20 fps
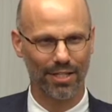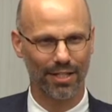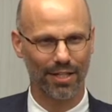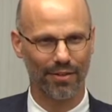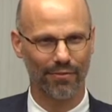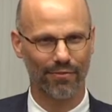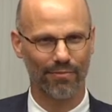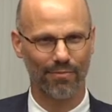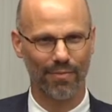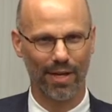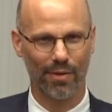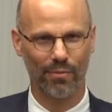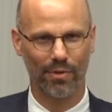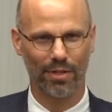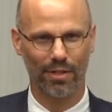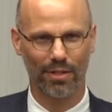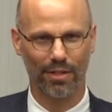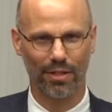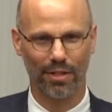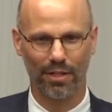and they met
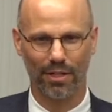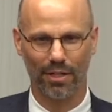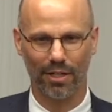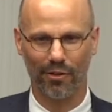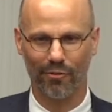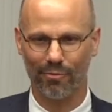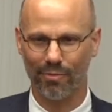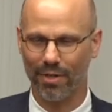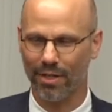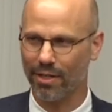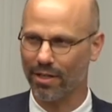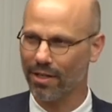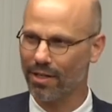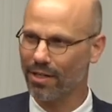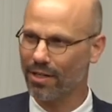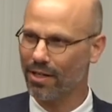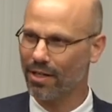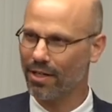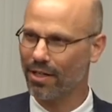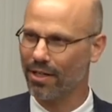with government
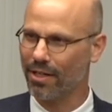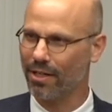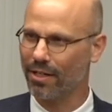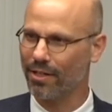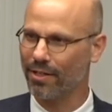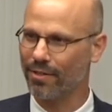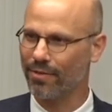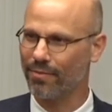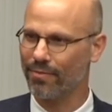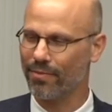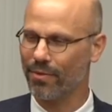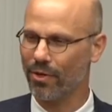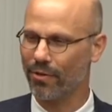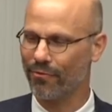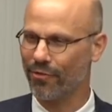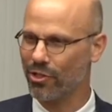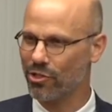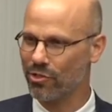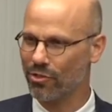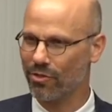uh,
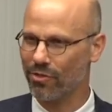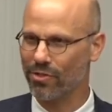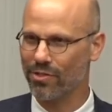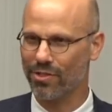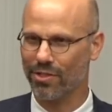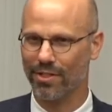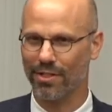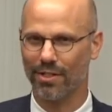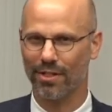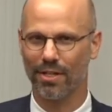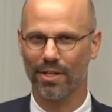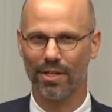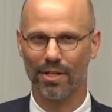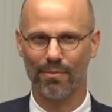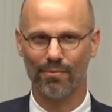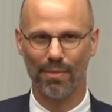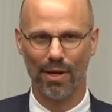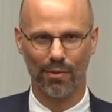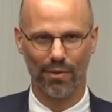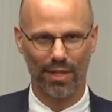officials and
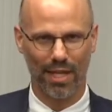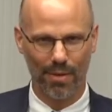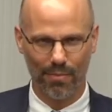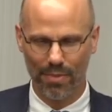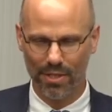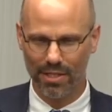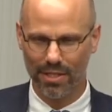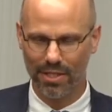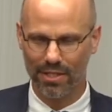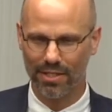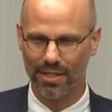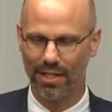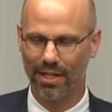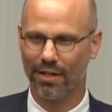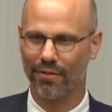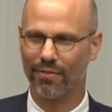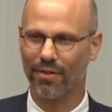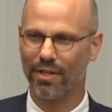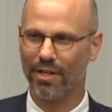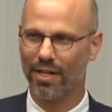met with embassy
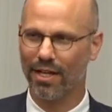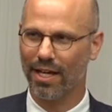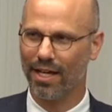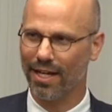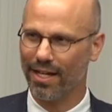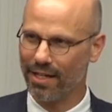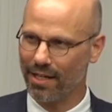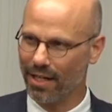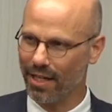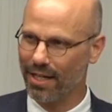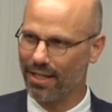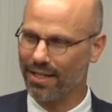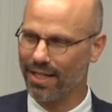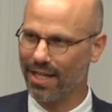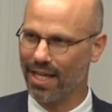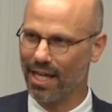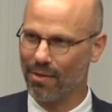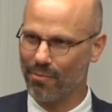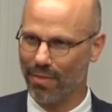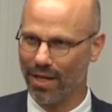staff. And at night, they
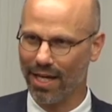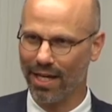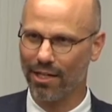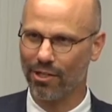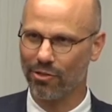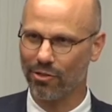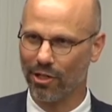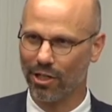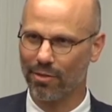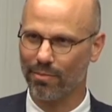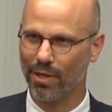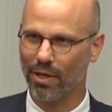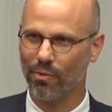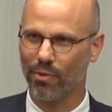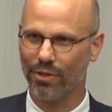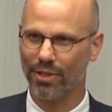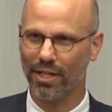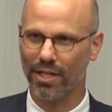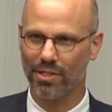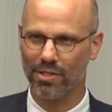came back and talked about
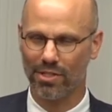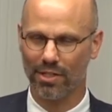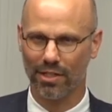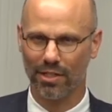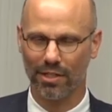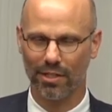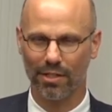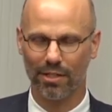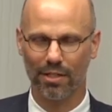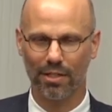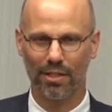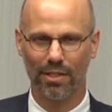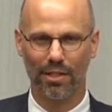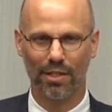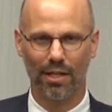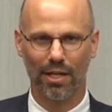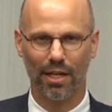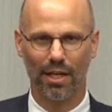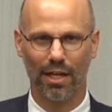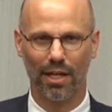what they'd seen
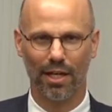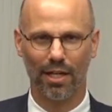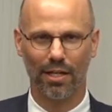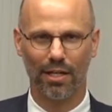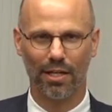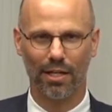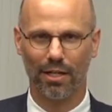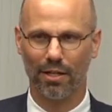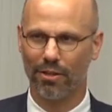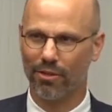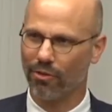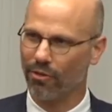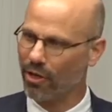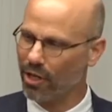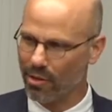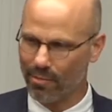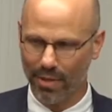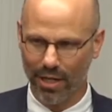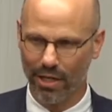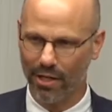and uh,
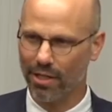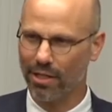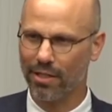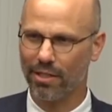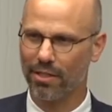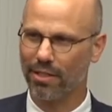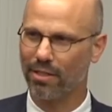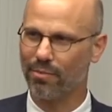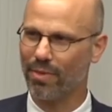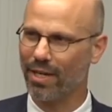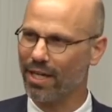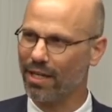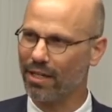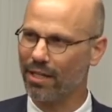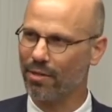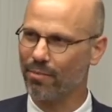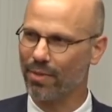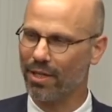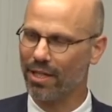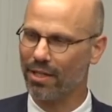thought about it and
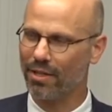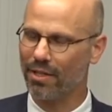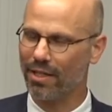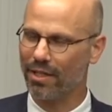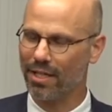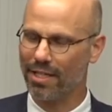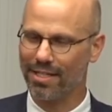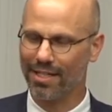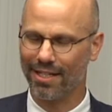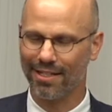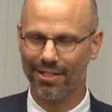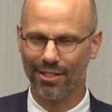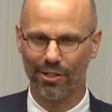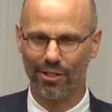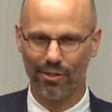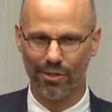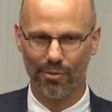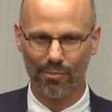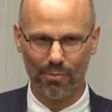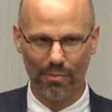debated a bit. And then they said, you
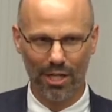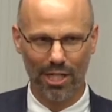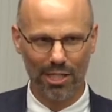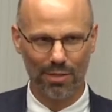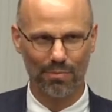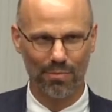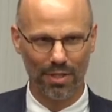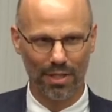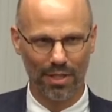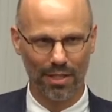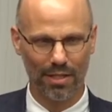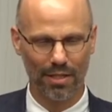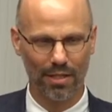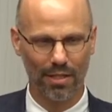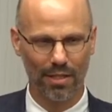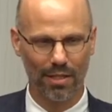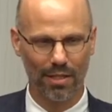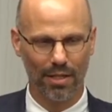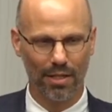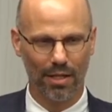know, there must be
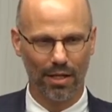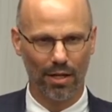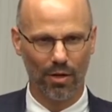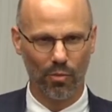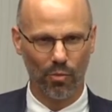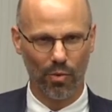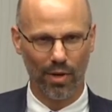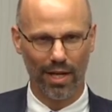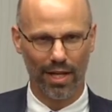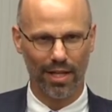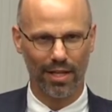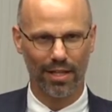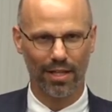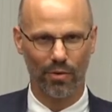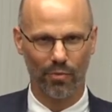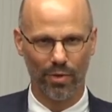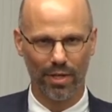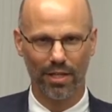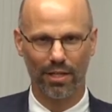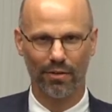a way that
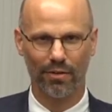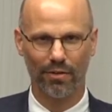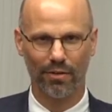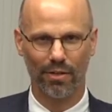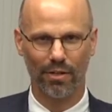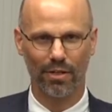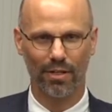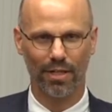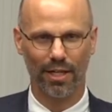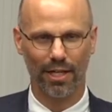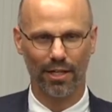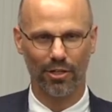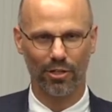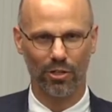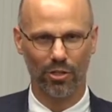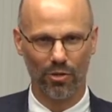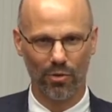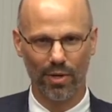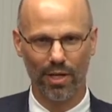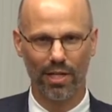we can get
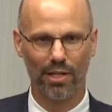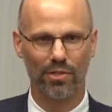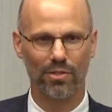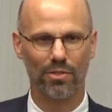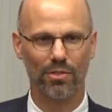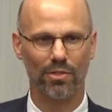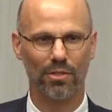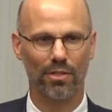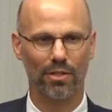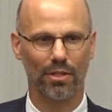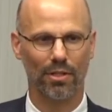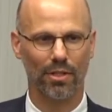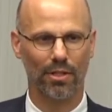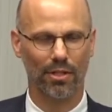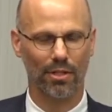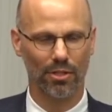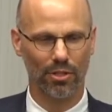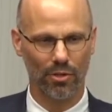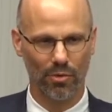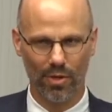U.S. the
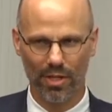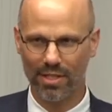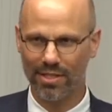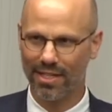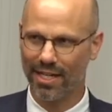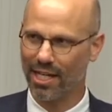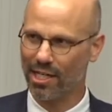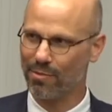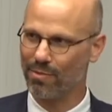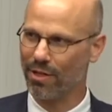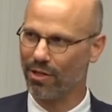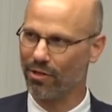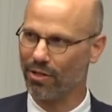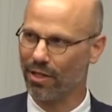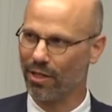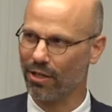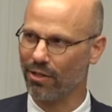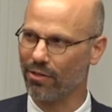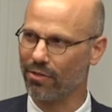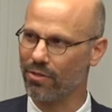U.S. taxpayer
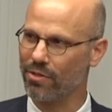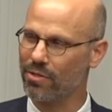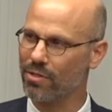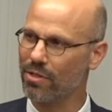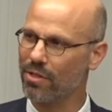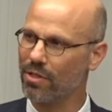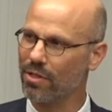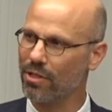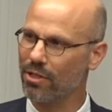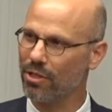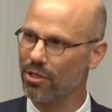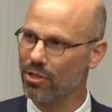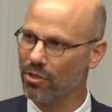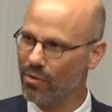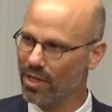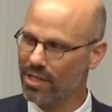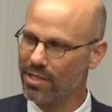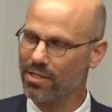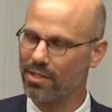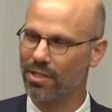dollars,
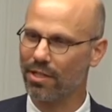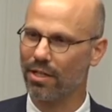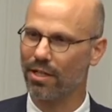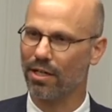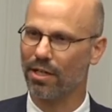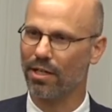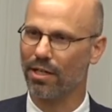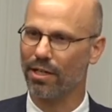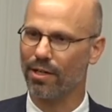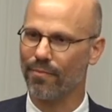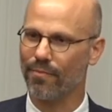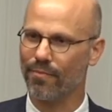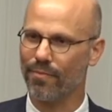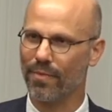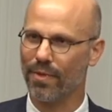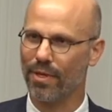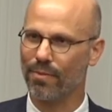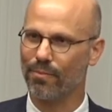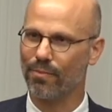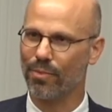U.S. Um,
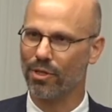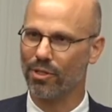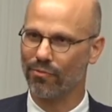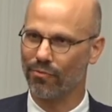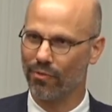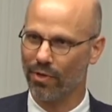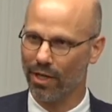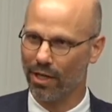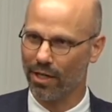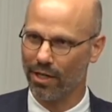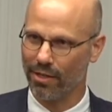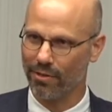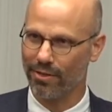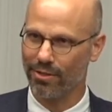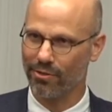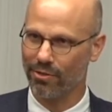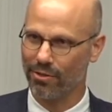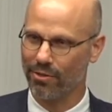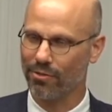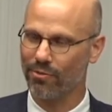uh,
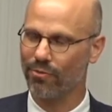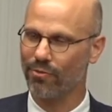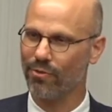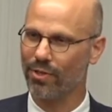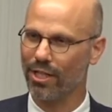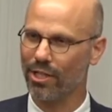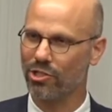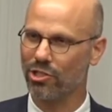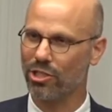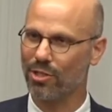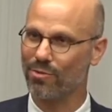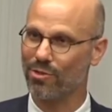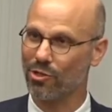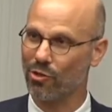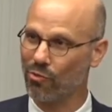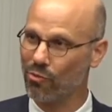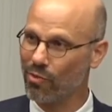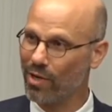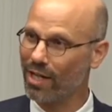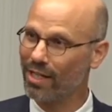relationships
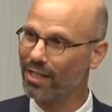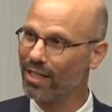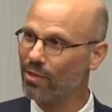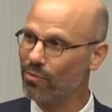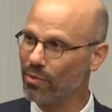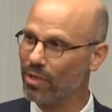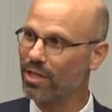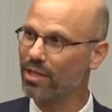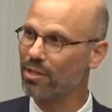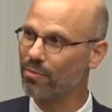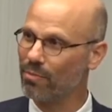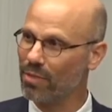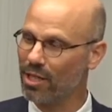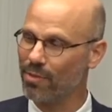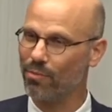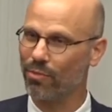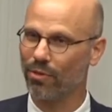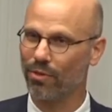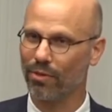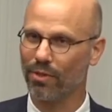directly with the
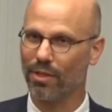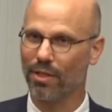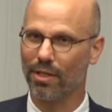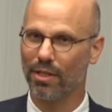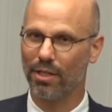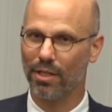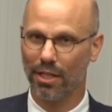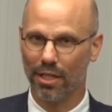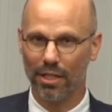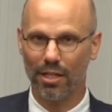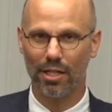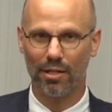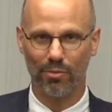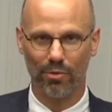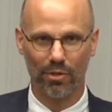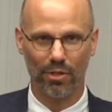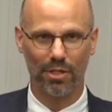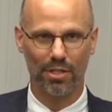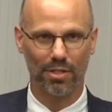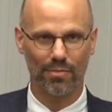people in the
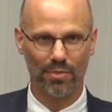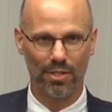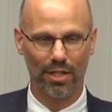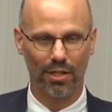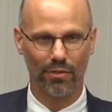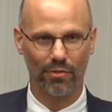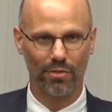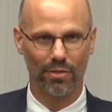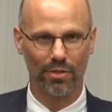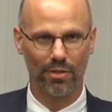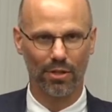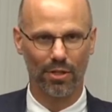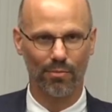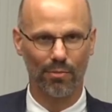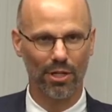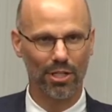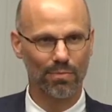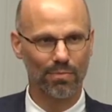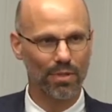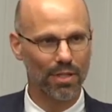communities themselves. There
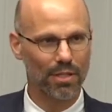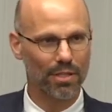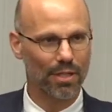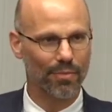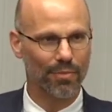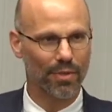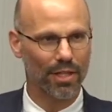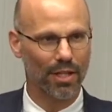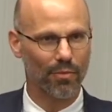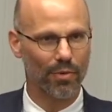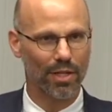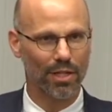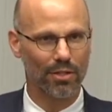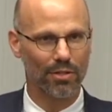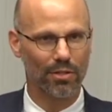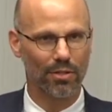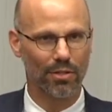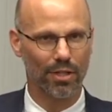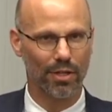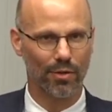must be something that we can
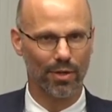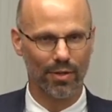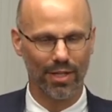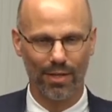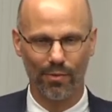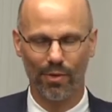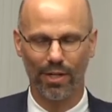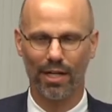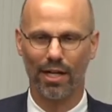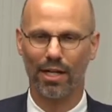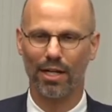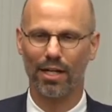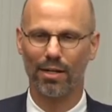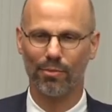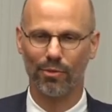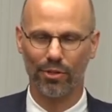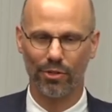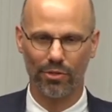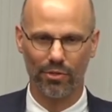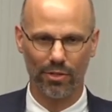do there. We're not
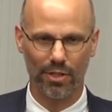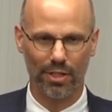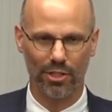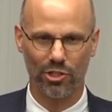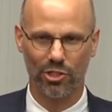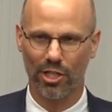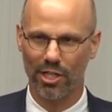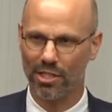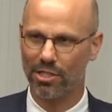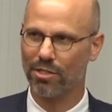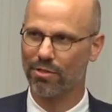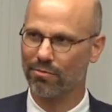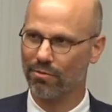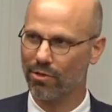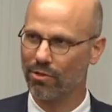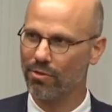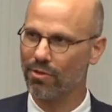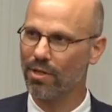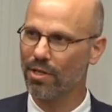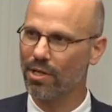able to do that just
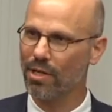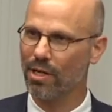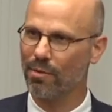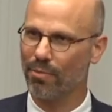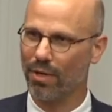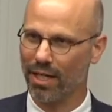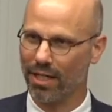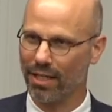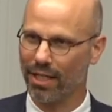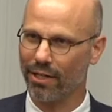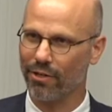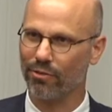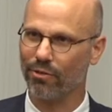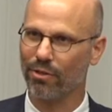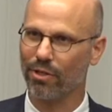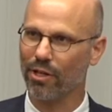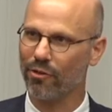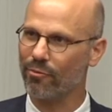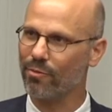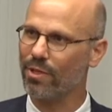through a bilateral
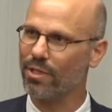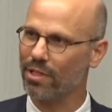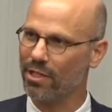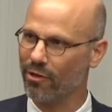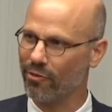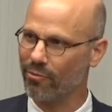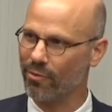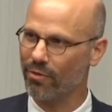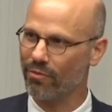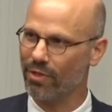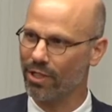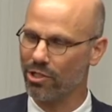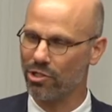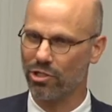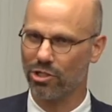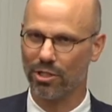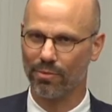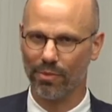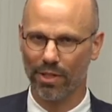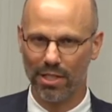government to -government
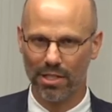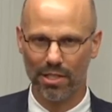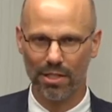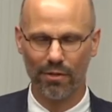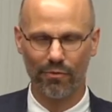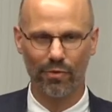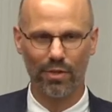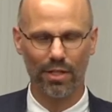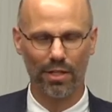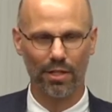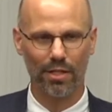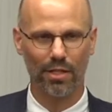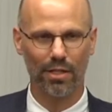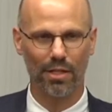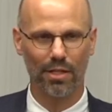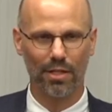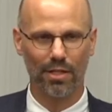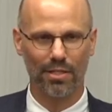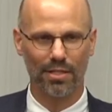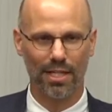relationship. Let's see if we can
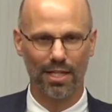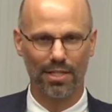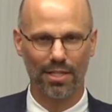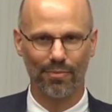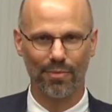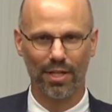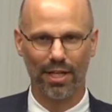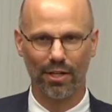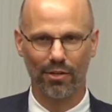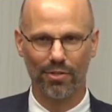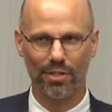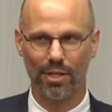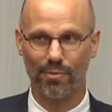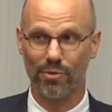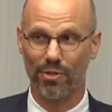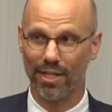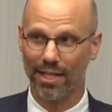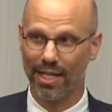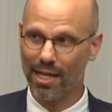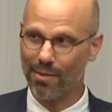set something else up.
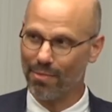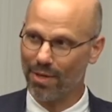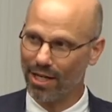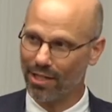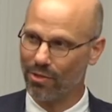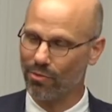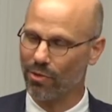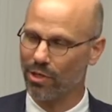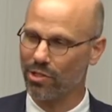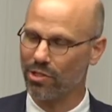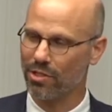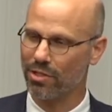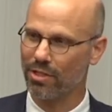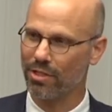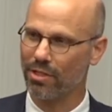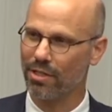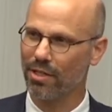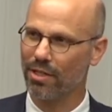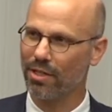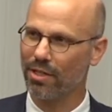So they came back to
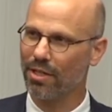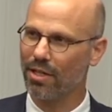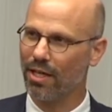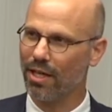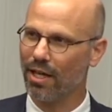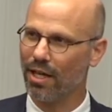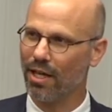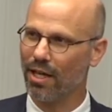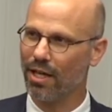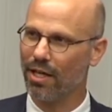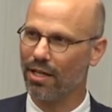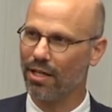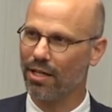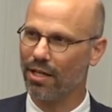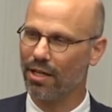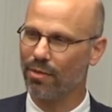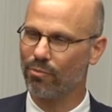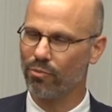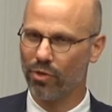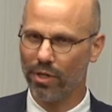Washington, and
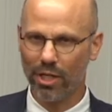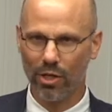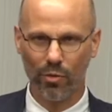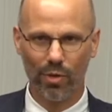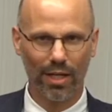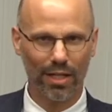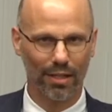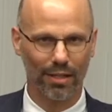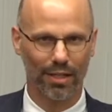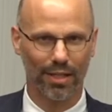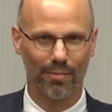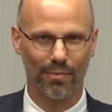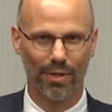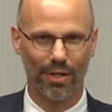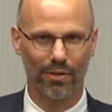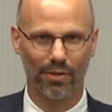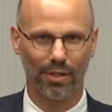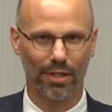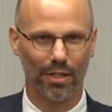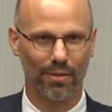uh, pretty quickly,
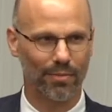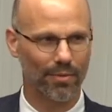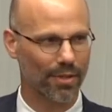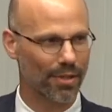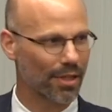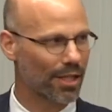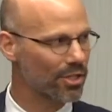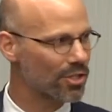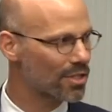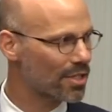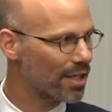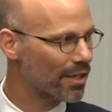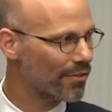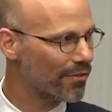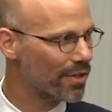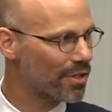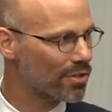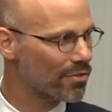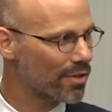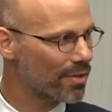apparently.
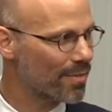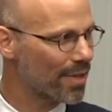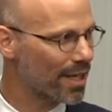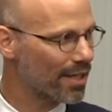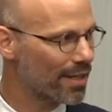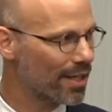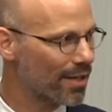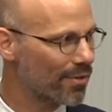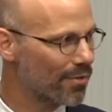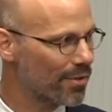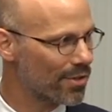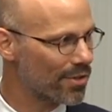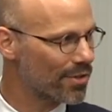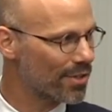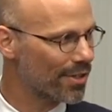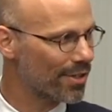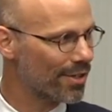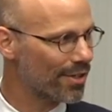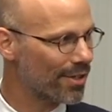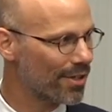Legislative history back then was,
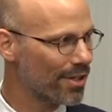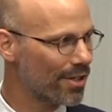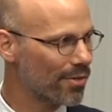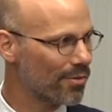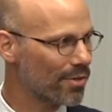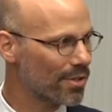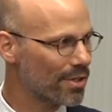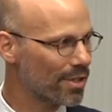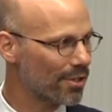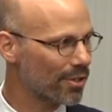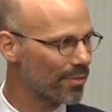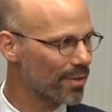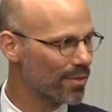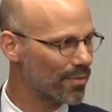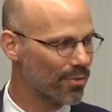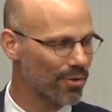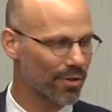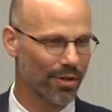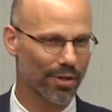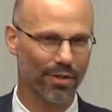uh, was a little bit
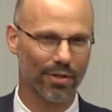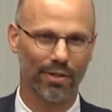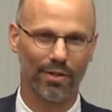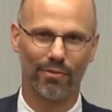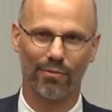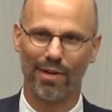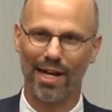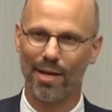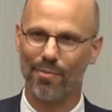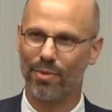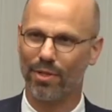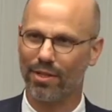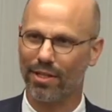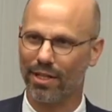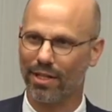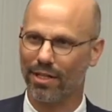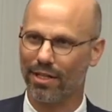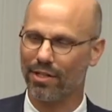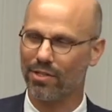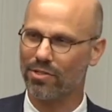more rapid
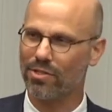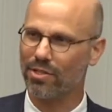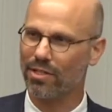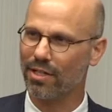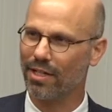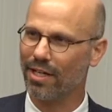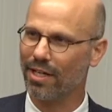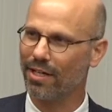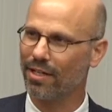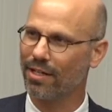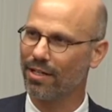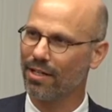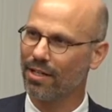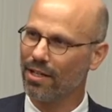than it is today.